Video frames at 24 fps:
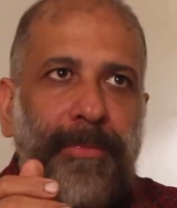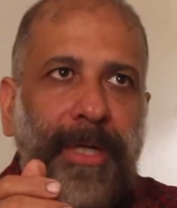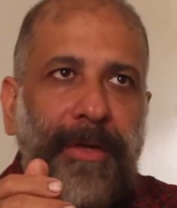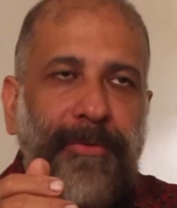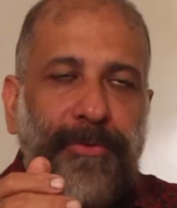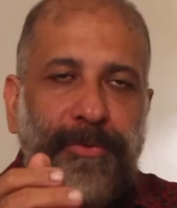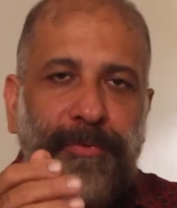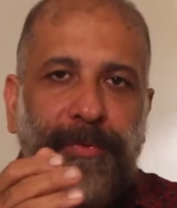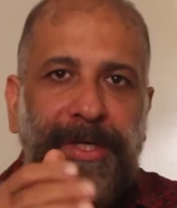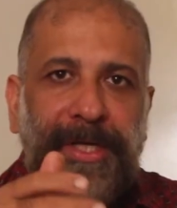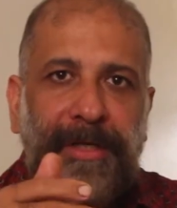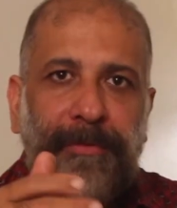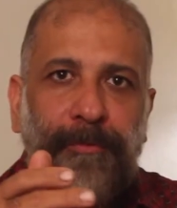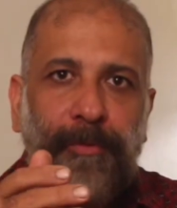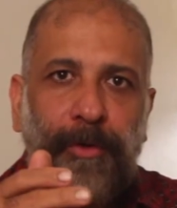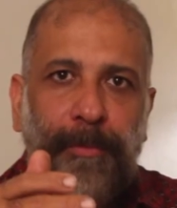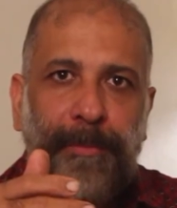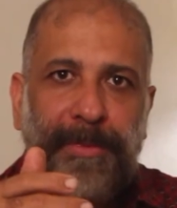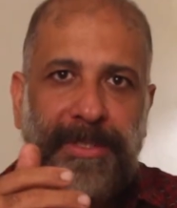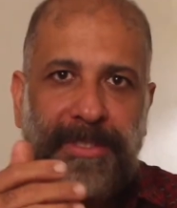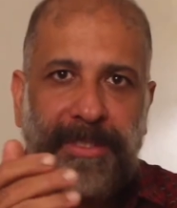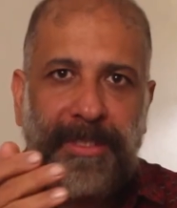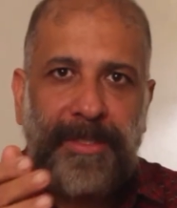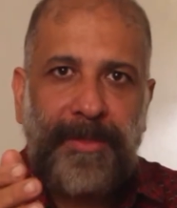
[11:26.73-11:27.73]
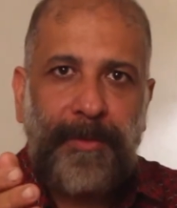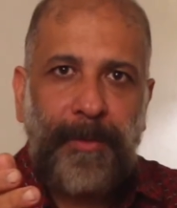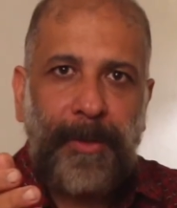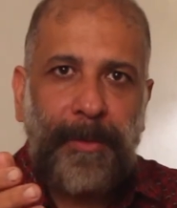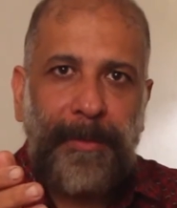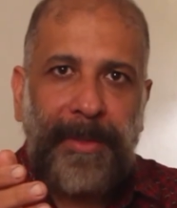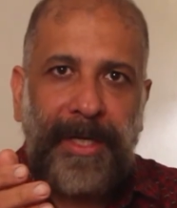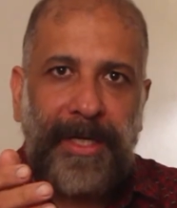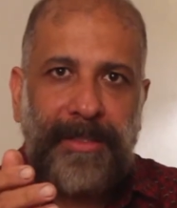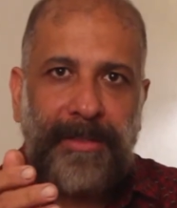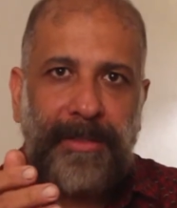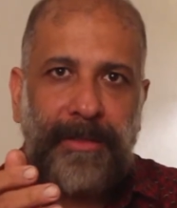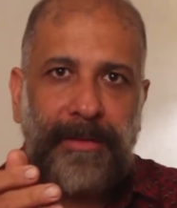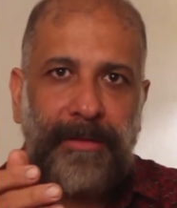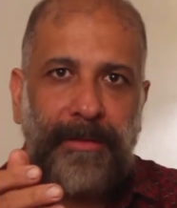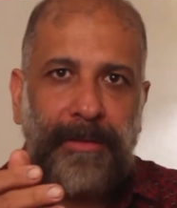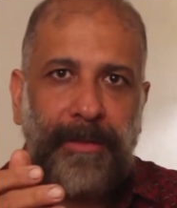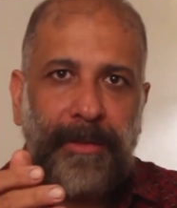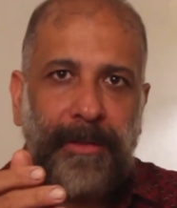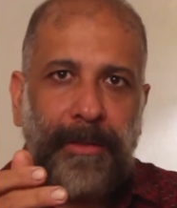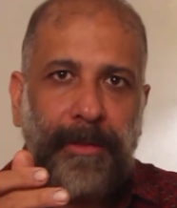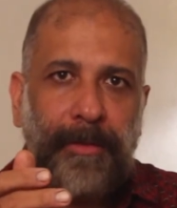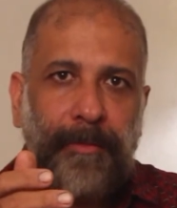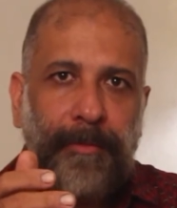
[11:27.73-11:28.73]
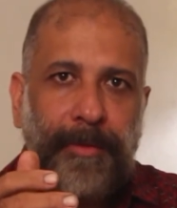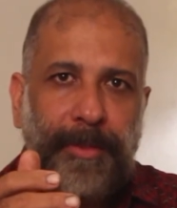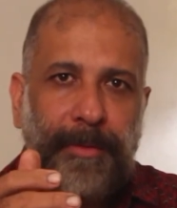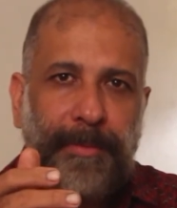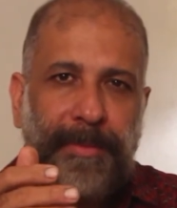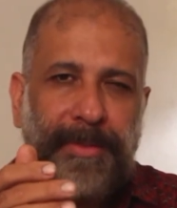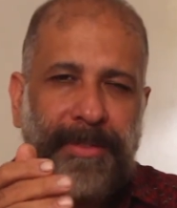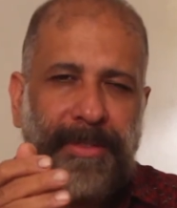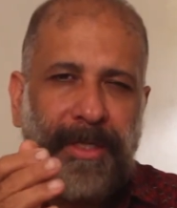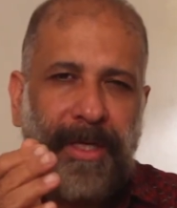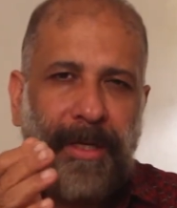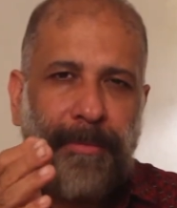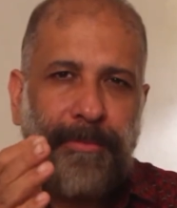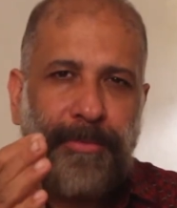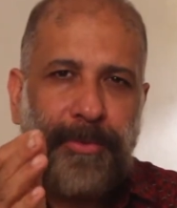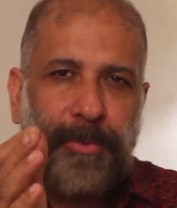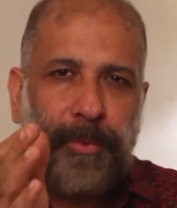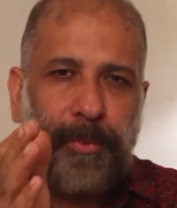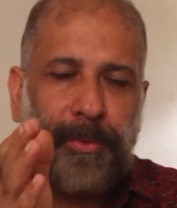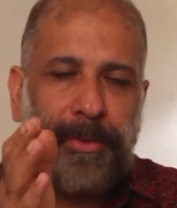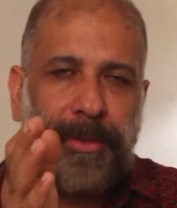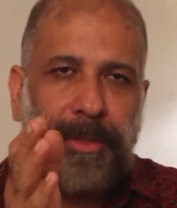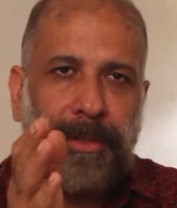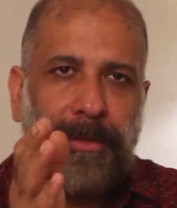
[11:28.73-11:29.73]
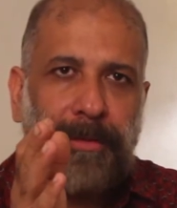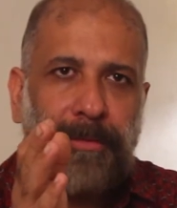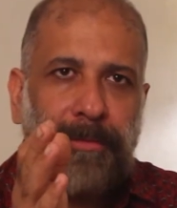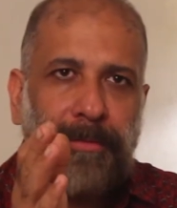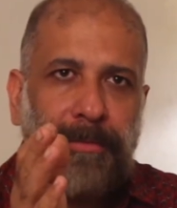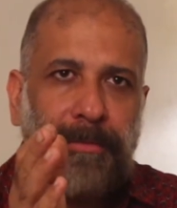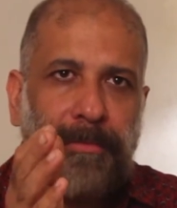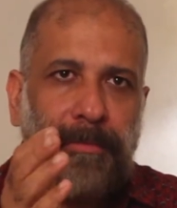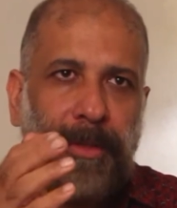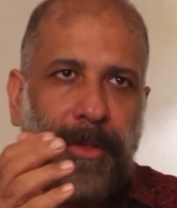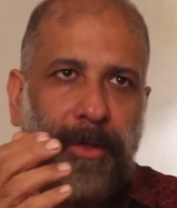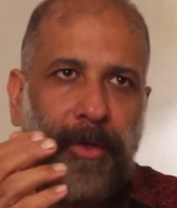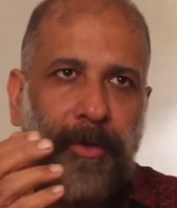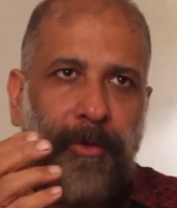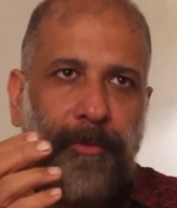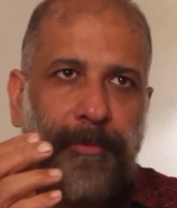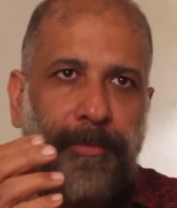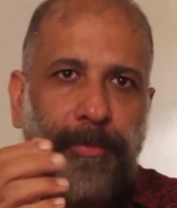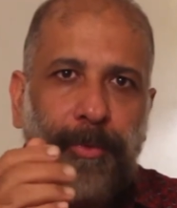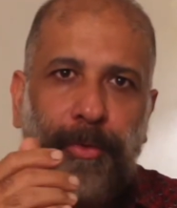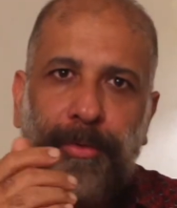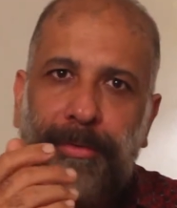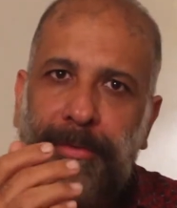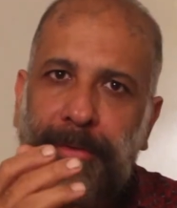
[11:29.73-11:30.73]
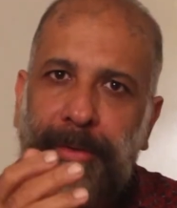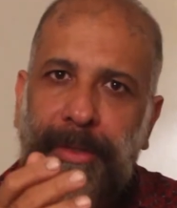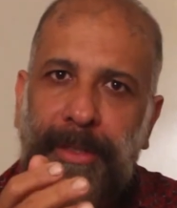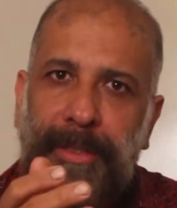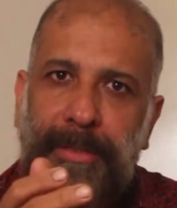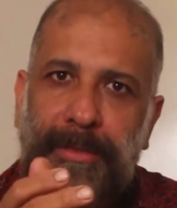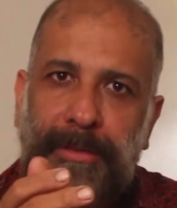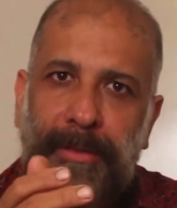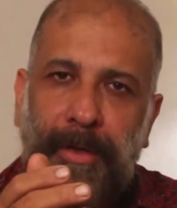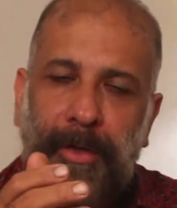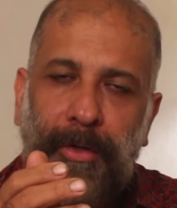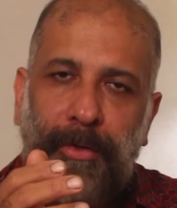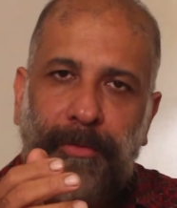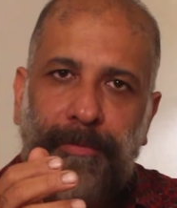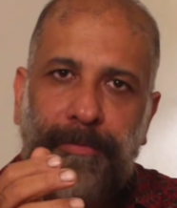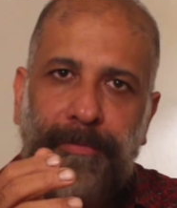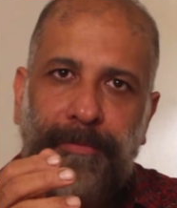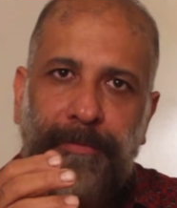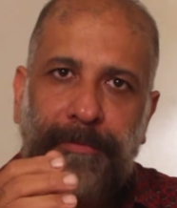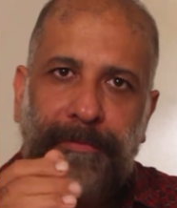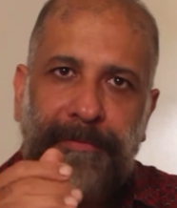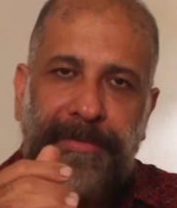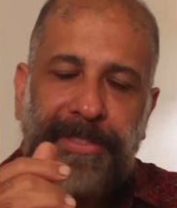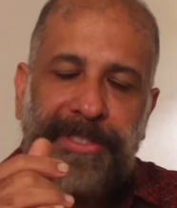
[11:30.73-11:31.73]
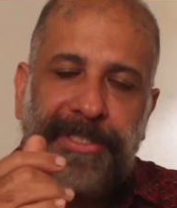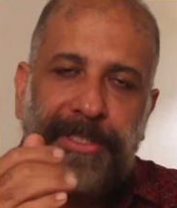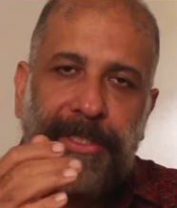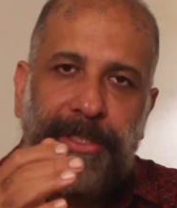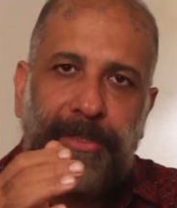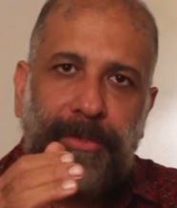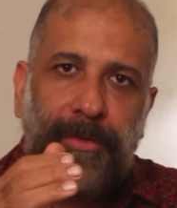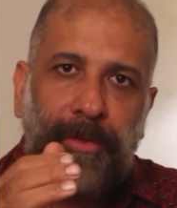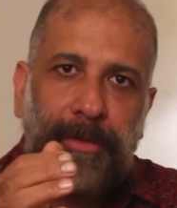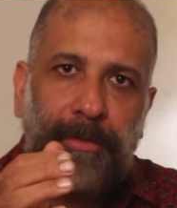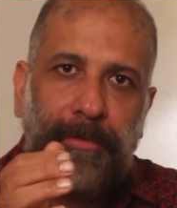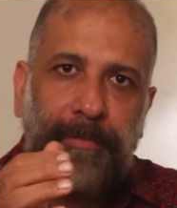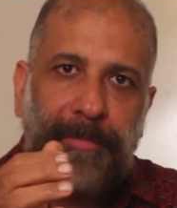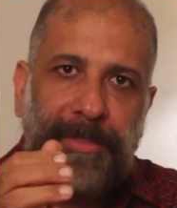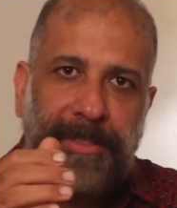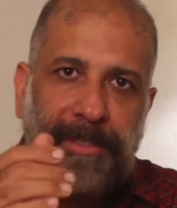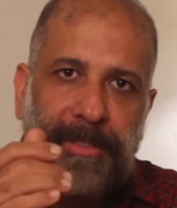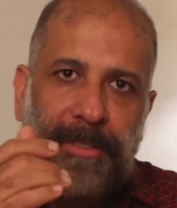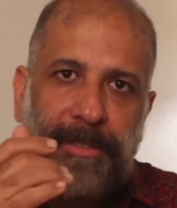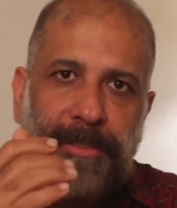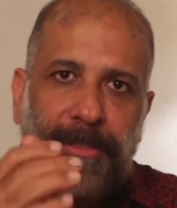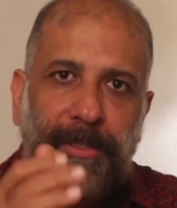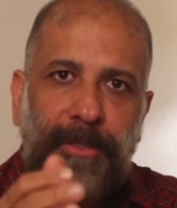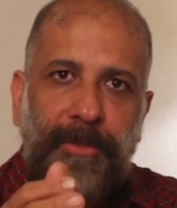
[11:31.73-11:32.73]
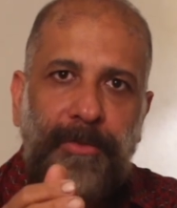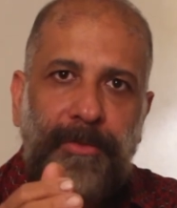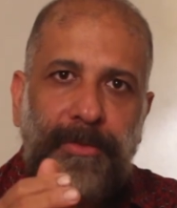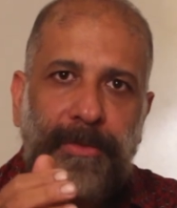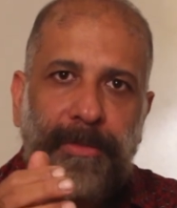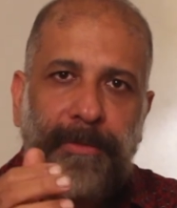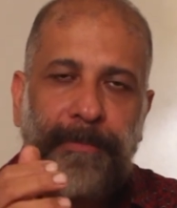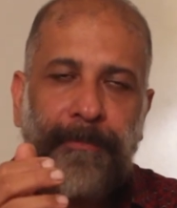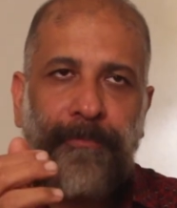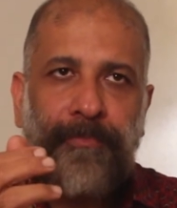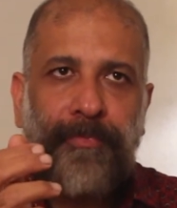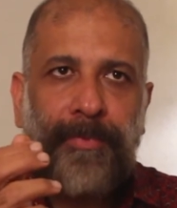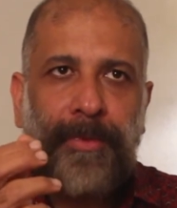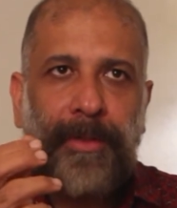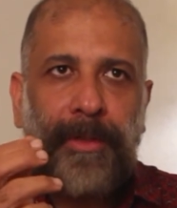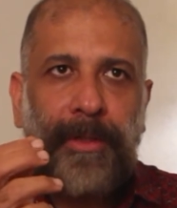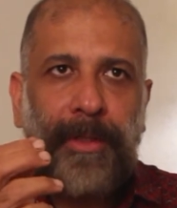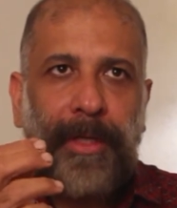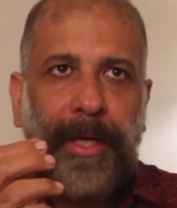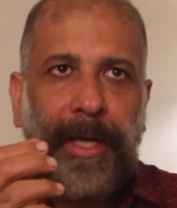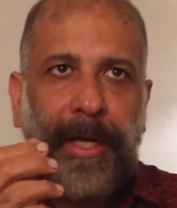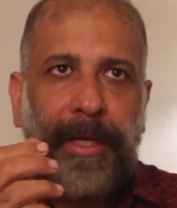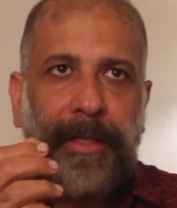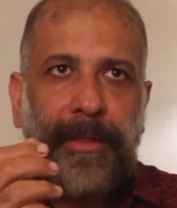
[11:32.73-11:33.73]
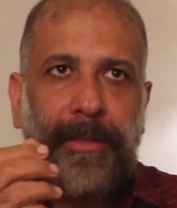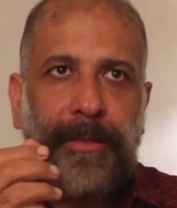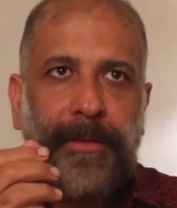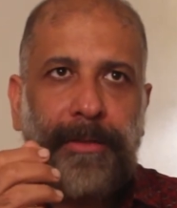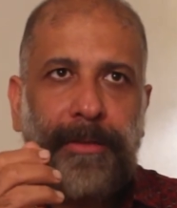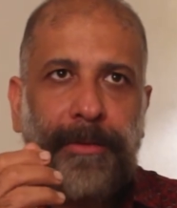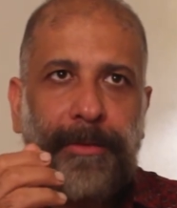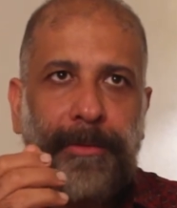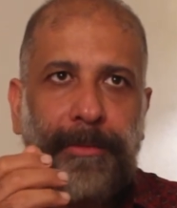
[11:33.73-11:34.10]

I was working for Business World magazine, which means that I'm shooting a lot of portraits, a lot of features on business news and